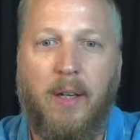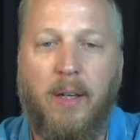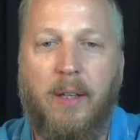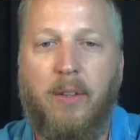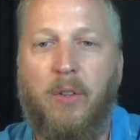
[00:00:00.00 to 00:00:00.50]

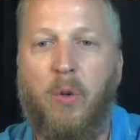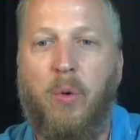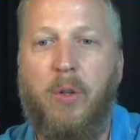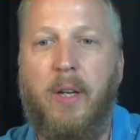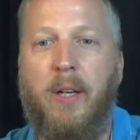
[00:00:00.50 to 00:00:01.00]
He's
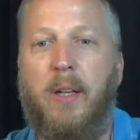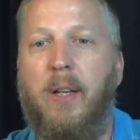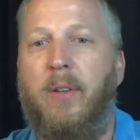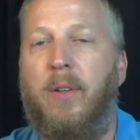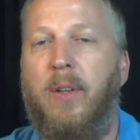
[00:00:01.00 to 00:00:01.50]
associating
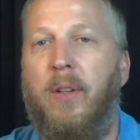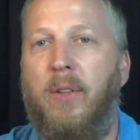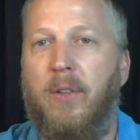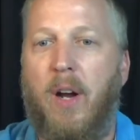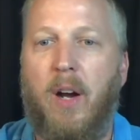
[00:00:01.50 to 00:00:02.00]
these
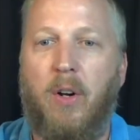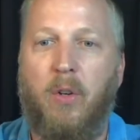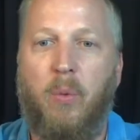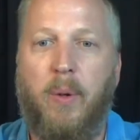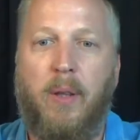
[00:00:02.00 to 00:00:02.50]

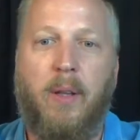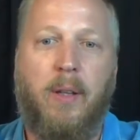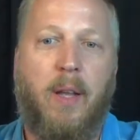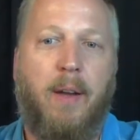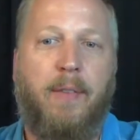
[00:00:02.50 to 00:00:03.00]
stars with
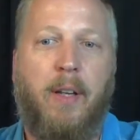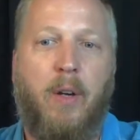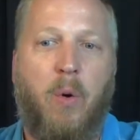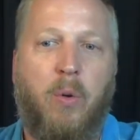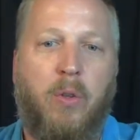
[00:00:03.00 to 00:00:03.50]
the heavenly
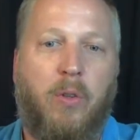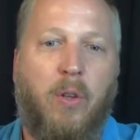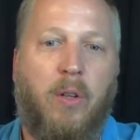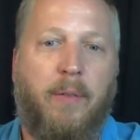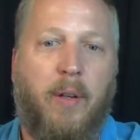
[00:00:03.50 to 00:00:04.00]
hosts, the
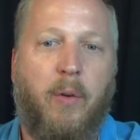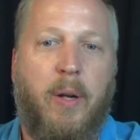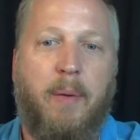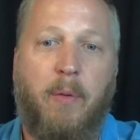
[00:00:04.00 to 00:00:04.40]
sons of Elohim.